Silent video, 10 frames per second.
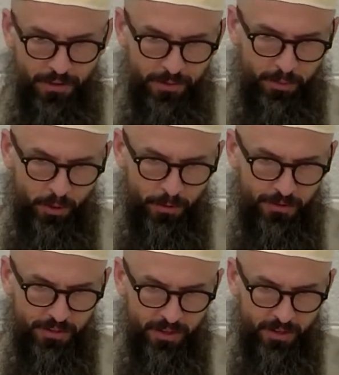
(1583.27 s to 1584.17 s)
other
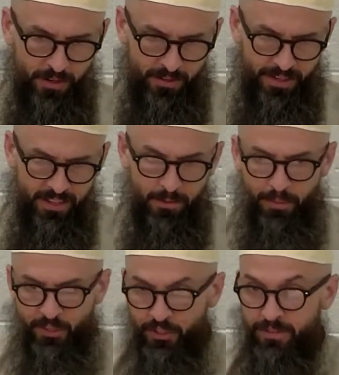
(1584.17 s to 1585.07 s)
birds like the
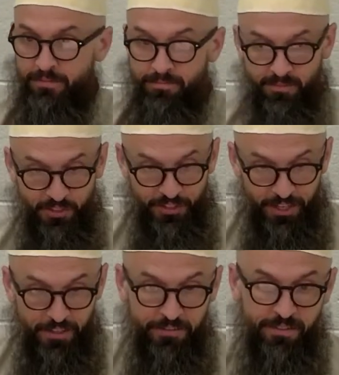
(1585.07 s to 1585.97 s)
pigeon, the
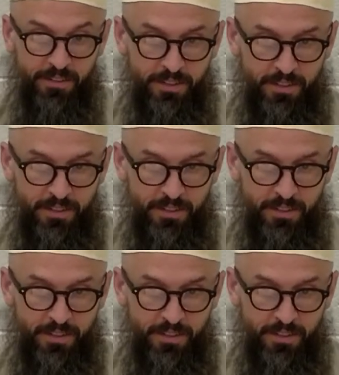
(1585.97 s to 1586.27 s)
dove,